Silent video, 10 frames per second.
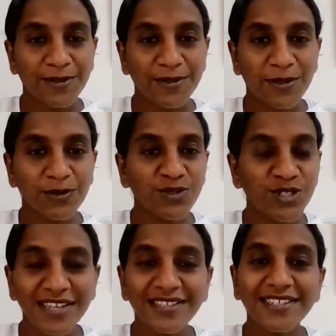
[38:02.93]
So
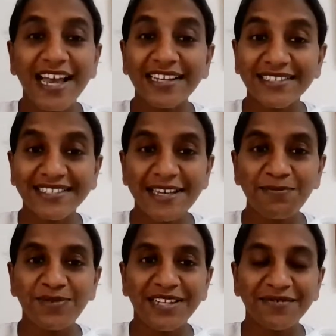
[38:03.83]
just
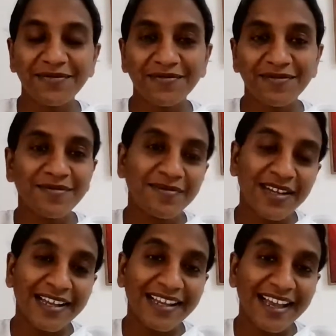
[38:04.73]
accepting,
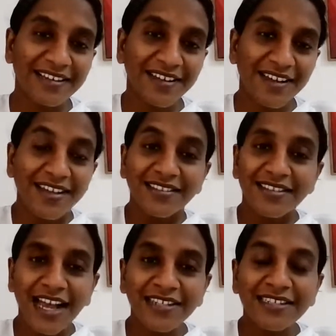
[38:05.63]
again,
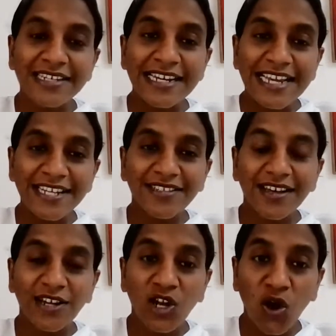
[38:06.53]
that needs
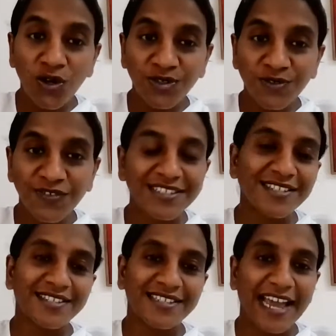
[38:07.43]
a lot of
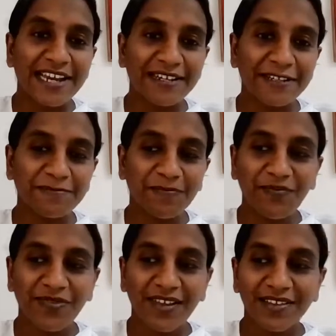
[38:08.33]
understanding.
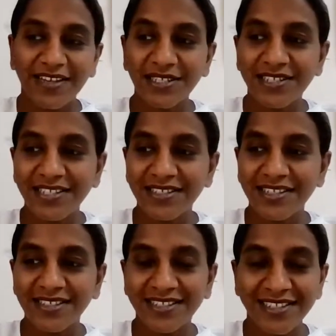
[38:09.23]
That is
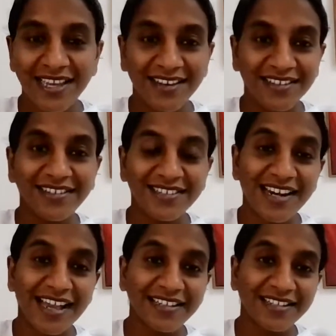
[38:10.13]
is
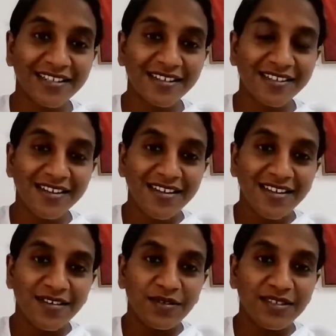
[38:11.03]
like
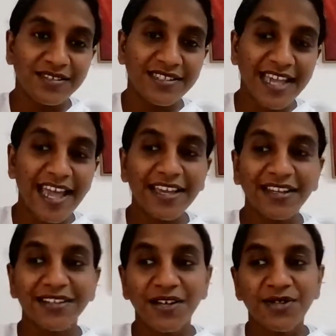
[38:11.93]
a
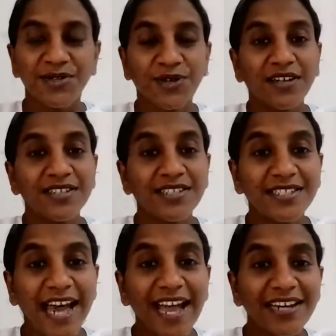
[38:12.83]
saying. So
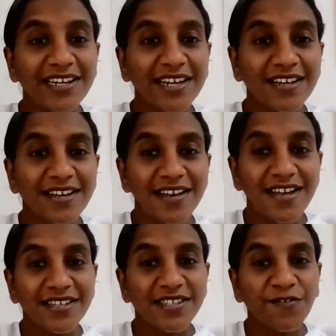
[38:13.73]
understanding
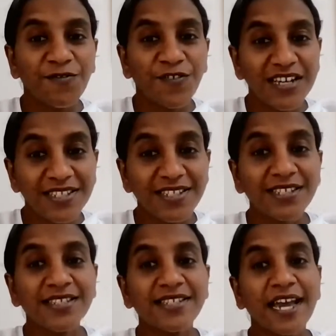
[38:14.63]
is the first
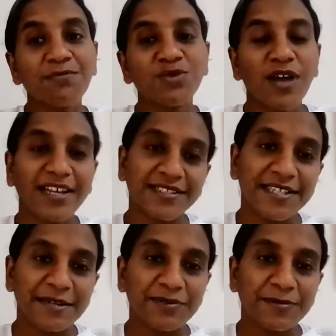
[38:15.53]
step to
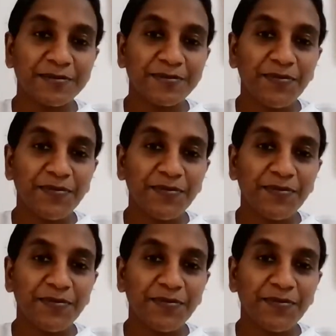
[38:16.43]
accept,